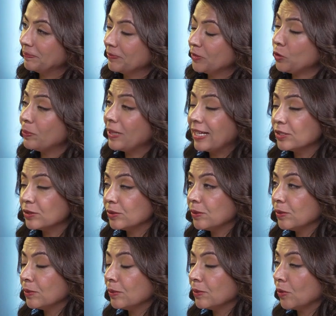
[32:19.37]
Do you plan to
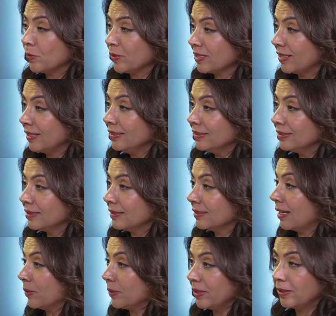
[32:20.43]
go overseas,
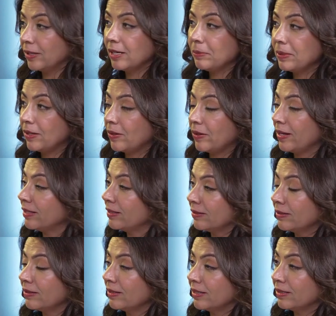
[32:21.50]
Saudi Arabia or
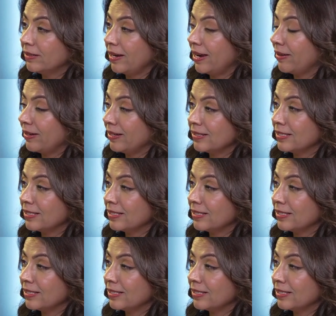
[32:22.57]
other areas